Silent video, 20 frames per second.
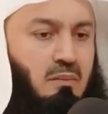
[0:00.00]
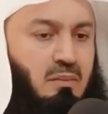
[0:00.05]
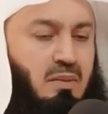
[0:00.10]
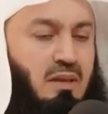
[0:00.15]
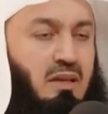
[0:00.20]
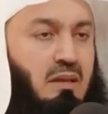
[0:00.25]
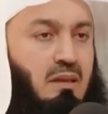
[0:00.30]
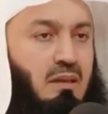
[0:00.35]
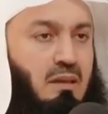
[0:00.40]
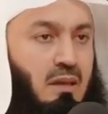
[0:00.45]

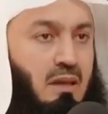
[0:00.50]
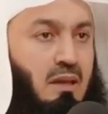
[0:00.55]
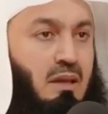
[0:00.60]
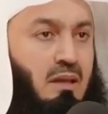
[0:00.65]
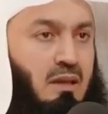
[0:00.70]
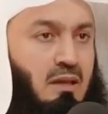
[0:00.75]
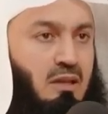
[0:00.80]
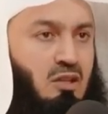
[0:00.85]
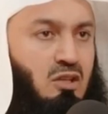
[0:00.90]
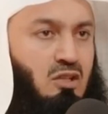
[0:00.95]
been
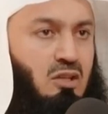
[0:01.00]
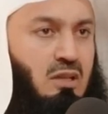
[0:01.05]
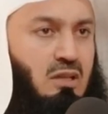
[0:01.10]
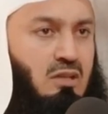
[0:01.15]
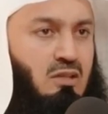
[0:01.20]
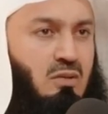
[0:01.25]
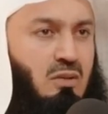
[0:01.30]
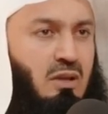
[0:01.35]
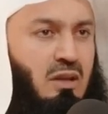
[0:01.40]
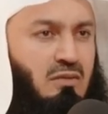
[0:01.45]
there
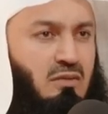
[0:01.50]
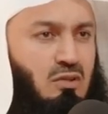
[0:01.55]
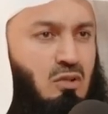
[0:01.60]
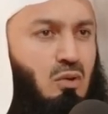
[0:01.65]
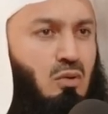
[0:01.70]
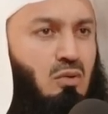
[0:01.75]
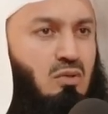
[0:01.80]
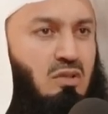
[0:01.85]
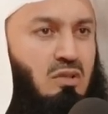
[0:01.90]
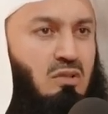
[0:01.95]
initially. So I've
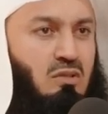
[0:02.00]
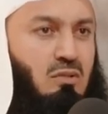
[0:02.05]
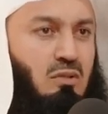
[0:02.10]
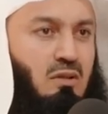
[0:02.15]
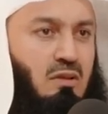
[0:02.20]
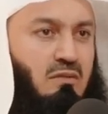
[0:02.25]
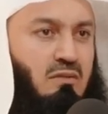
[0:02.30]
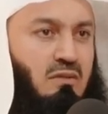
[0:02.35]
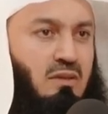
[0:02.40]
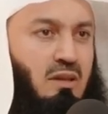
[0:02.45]
chosen
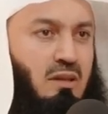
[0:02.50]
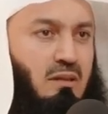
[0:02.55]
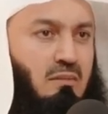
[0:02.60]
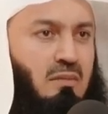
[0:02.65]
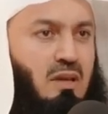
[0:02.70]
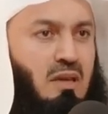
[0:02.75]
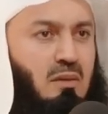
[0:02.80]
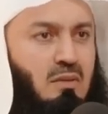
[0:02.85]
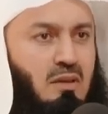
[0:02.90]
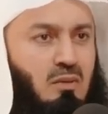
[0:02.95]
to live there.
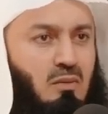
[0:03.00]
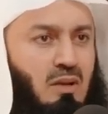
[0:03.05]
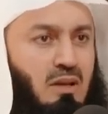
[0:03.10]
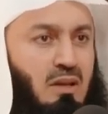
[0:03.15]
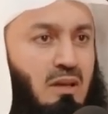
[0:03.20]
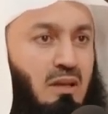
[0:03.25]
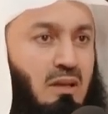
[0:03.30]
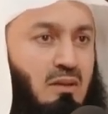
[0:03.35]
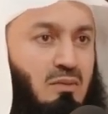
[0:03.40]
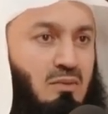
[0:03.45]
Maybe
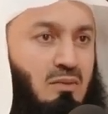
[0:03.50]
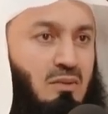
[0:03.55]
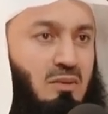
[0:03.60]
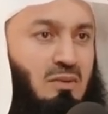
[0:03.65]
one day, who